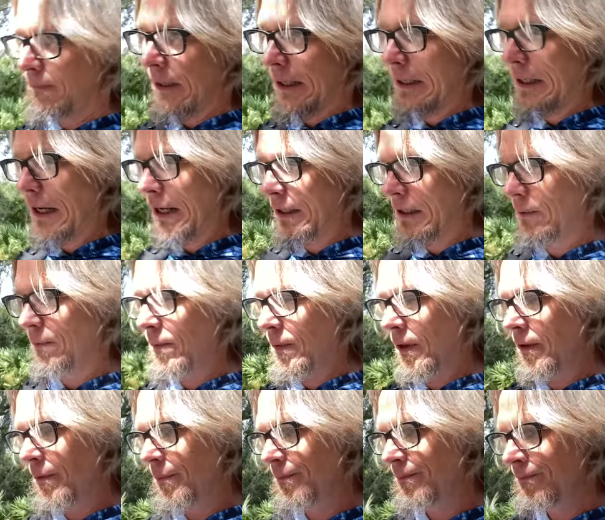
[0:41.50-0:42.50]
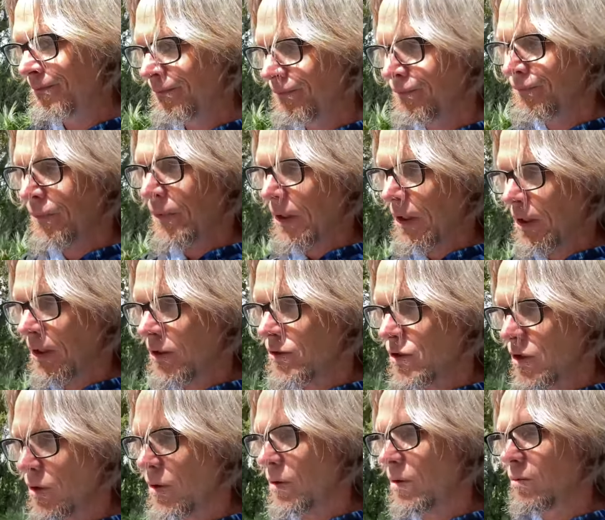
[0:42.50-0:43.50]
like I am. Um,
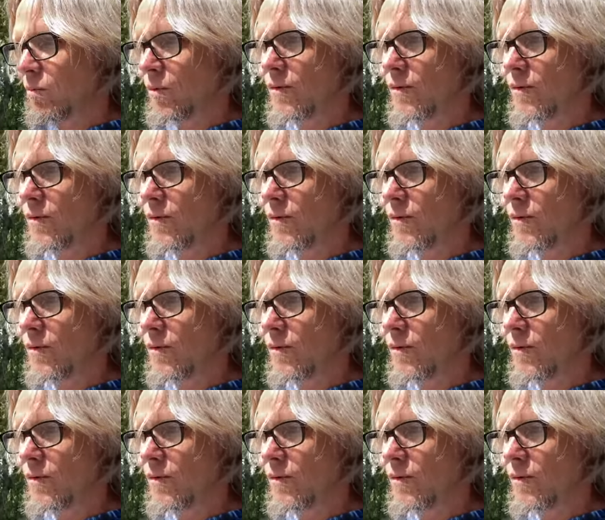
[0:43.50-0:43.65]
so